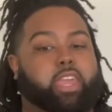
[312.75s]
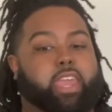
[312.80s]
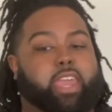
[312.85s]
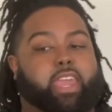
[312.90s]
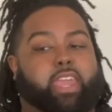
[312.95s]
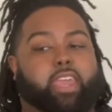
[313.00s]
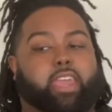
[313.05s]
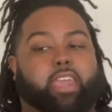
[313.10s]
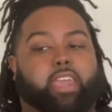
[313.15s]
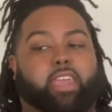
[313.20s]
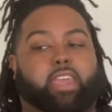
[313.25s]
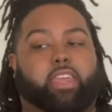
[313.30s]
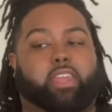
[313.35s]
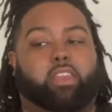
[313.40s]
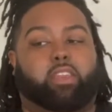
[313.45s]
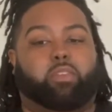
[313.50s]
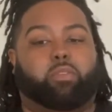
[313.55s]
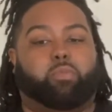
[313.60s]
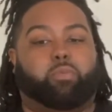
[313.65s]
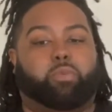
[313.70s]

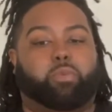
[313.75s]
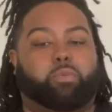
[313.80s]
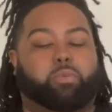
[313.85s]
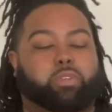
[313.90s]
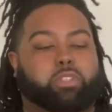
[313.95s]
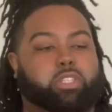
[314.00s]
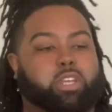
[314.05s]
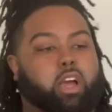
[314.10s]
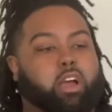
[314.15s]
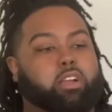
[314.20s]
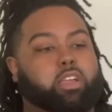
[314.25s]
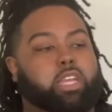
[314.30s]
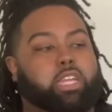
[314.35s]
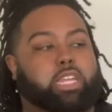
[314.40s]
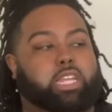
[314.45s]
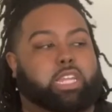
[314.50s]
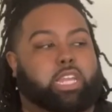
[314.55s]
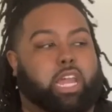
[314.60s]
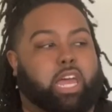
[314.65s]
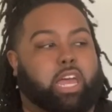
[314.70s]
and we were talking
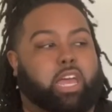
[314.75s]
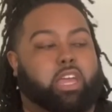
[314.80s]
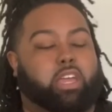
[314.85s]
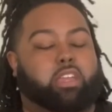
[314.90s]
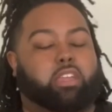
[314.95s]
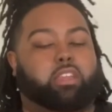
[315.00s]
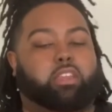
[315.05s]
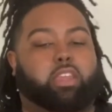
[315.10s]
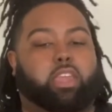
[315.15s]
in line,